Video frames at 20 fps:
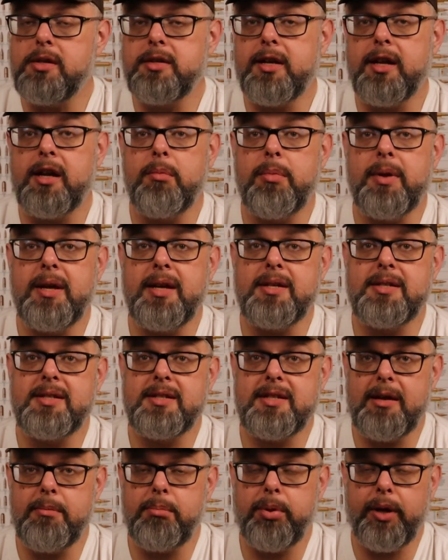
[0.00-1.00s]
It's going to be
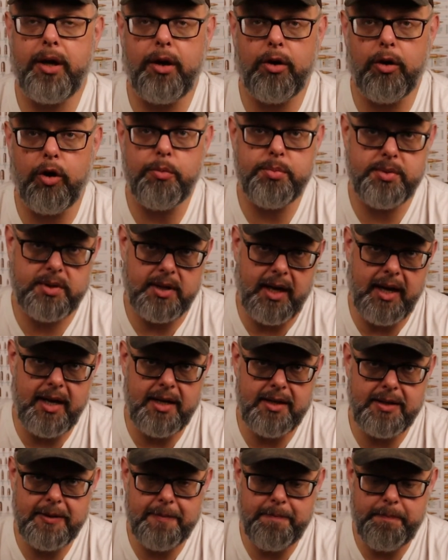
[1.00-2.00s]
simply group
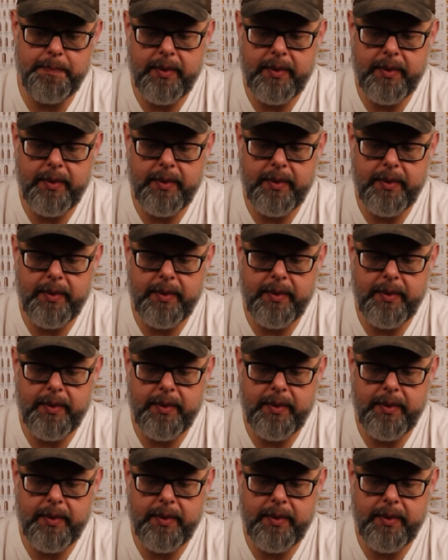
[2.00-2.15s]
size.